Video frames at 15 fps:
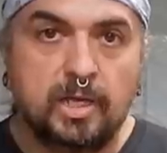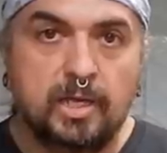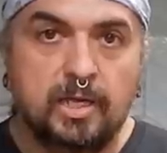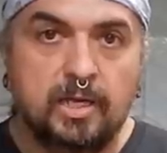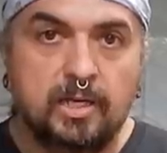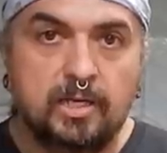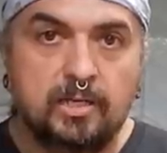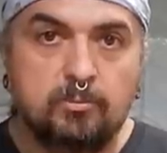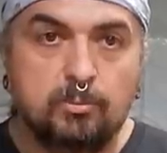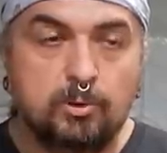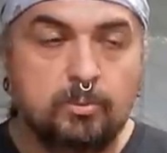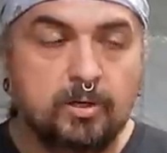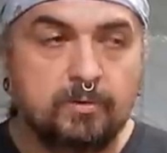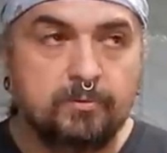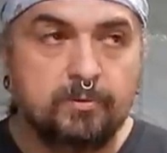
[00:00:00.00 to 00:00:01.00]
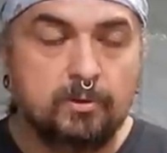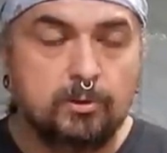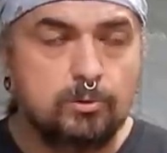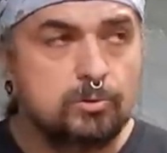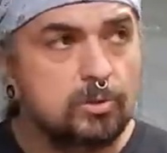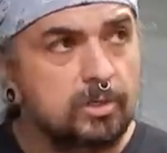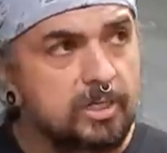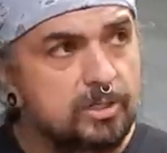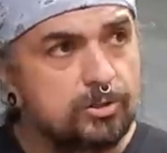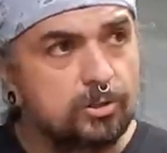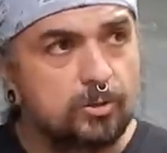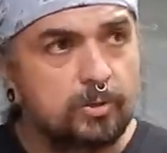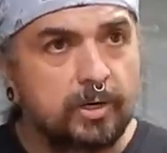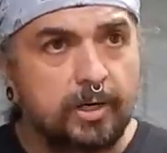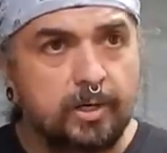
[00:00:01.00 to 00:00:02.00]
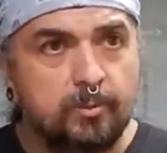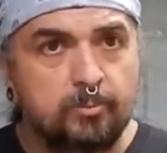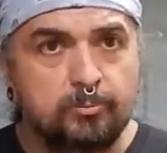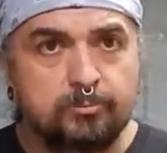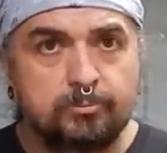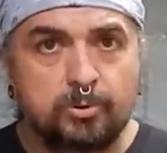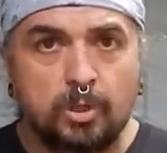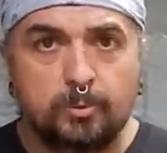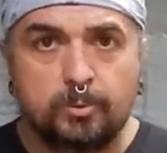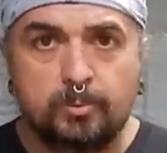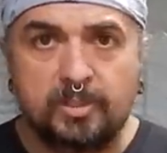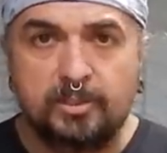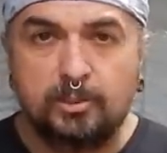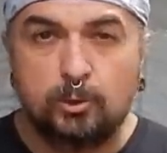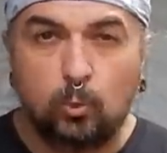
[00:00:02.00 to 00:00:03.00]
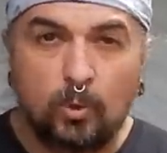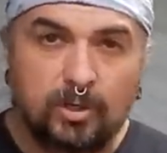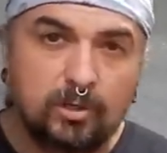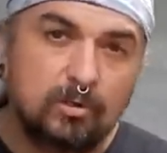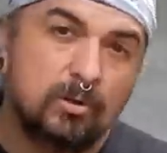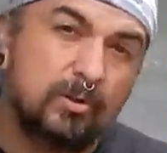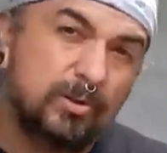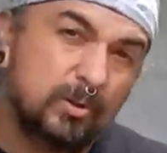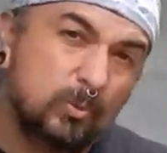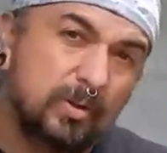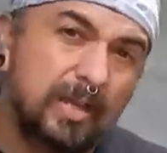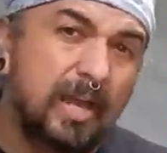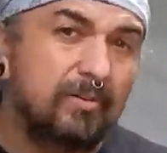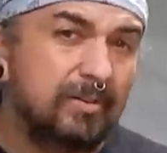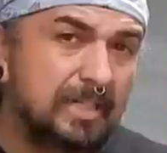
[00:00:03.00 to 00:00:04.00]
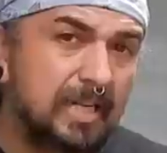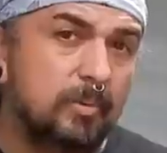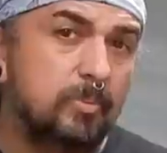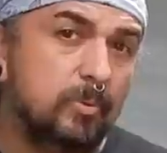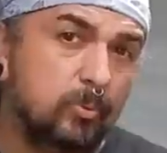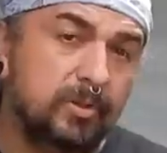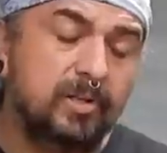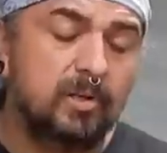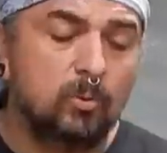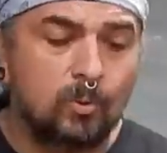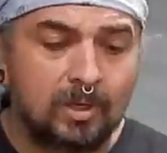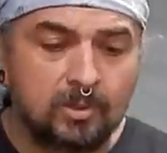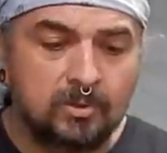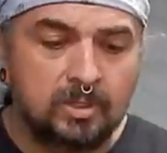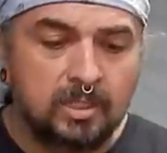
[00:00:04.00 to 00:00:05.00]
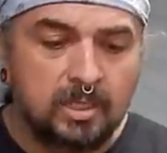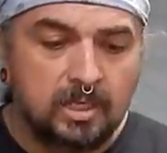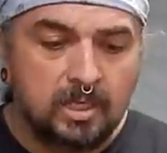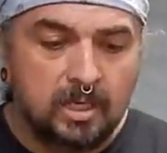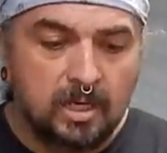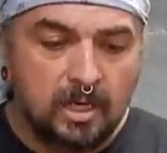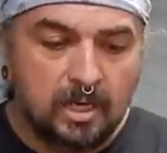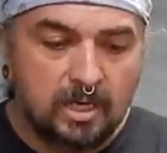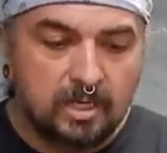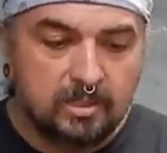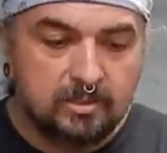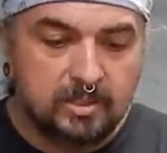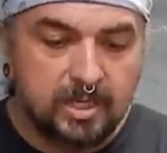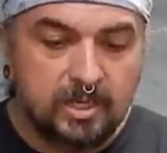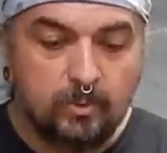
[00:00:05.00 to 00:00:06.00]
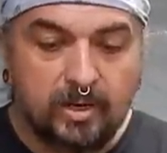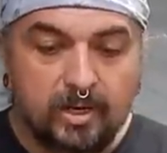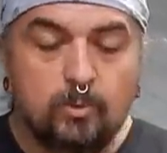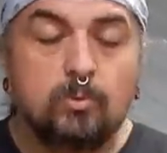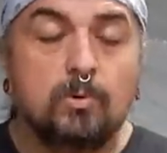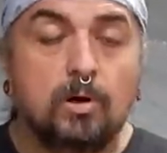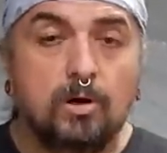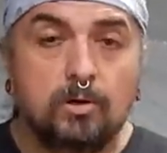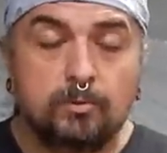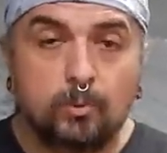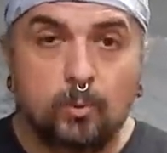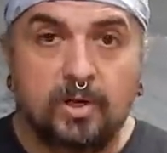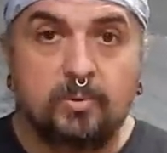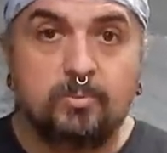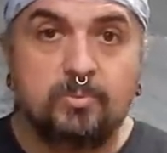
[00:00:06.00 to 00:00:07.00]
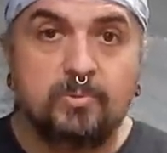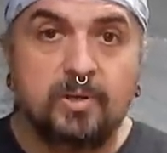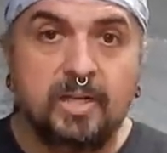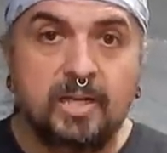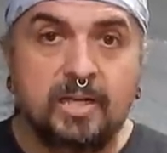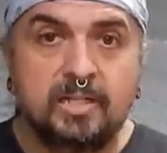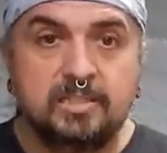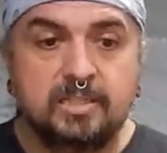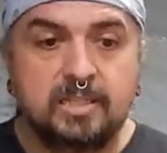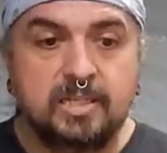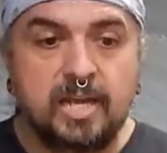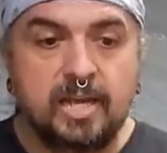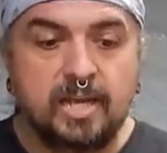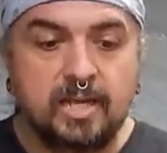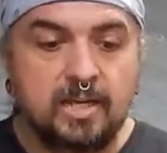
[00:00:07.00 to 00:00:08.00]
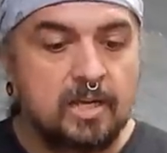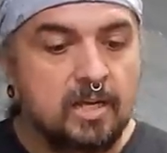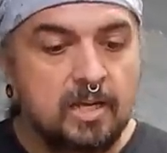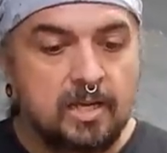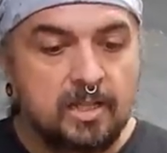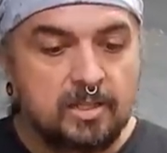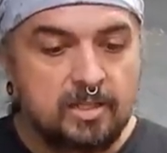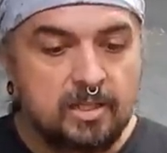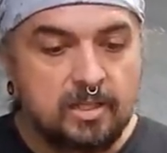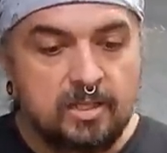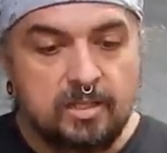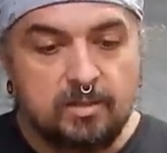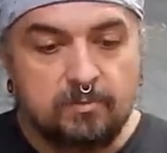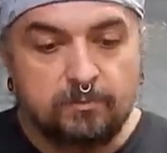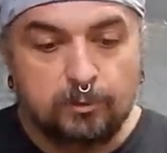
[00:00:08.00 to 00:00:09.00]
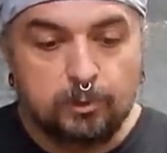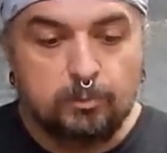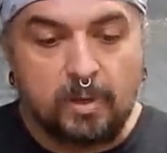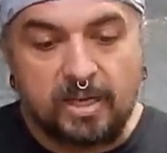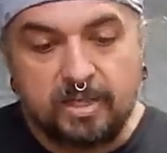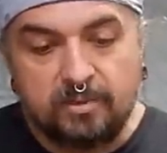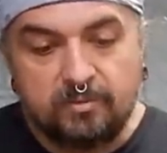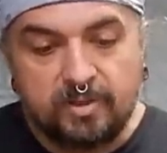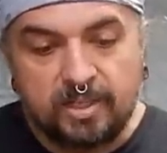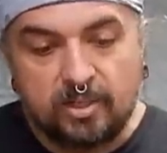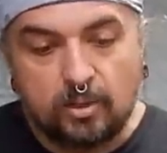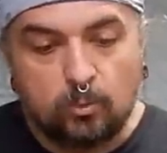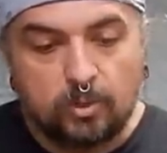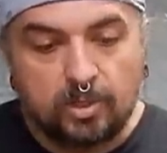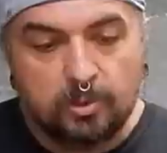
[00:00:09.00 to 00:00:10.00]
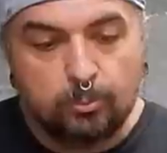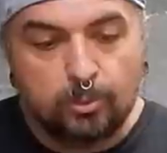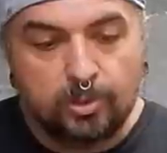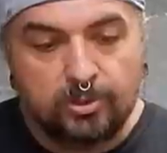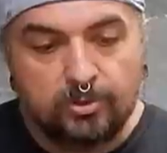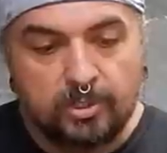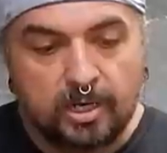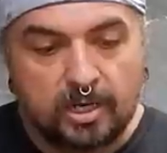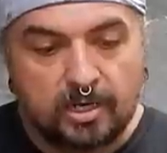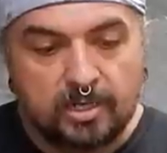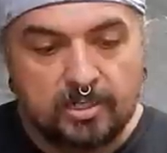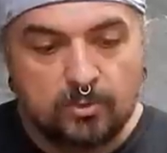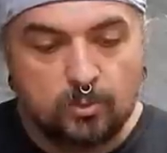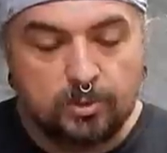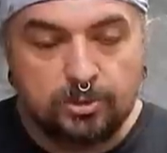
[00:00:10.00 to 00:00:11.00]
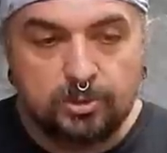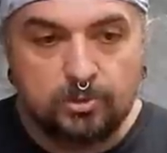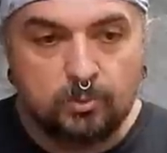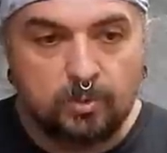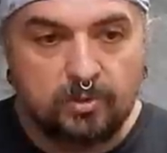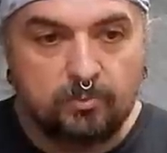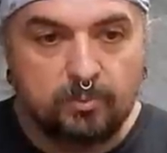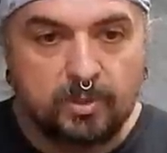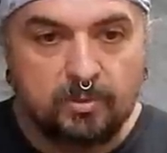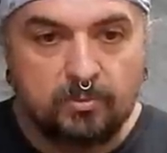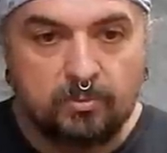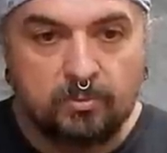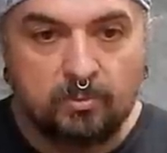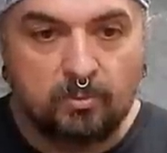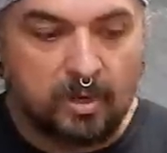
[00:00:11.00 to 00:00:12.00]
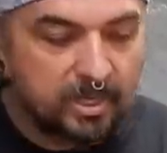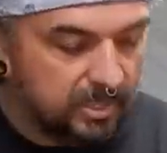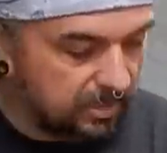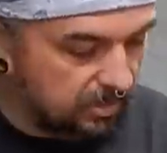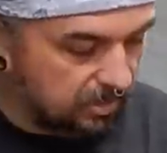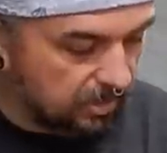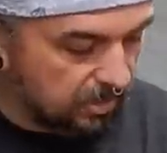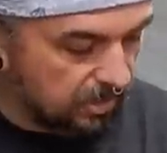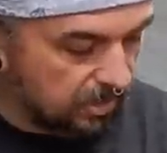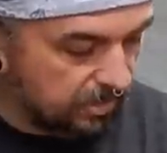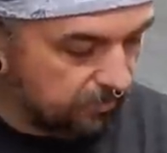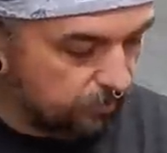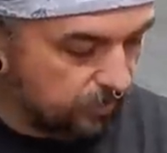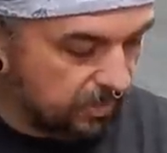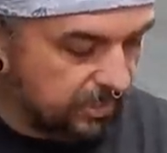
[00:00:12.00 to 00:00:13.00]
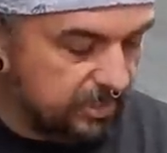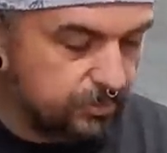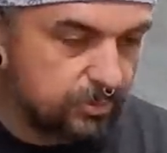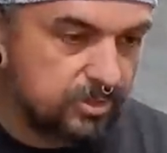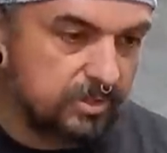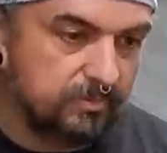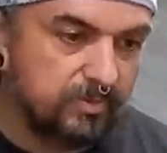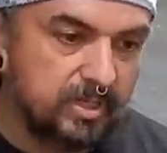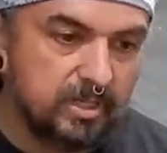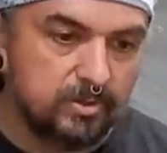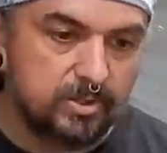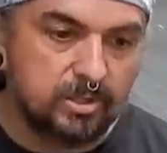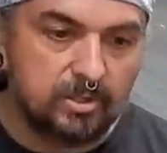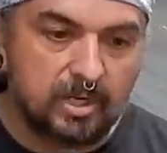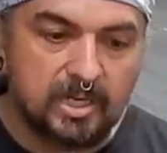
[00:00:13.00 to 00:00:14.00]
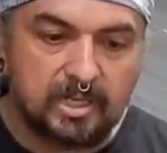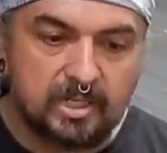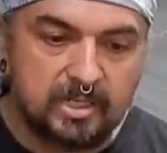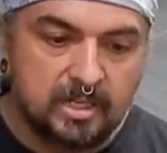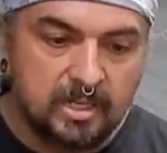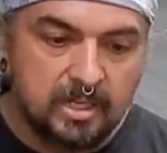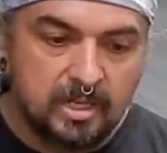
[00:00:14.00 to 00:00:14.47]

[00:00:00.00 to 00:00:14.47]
and Blue Bear Flutes on Instagram, probably Twitter, although we haven't kept up with it in a while. Anyway, all over the web. And today, the flute making video I wanted to bring you guys, which we've been making a lot of really interesting videos here lately,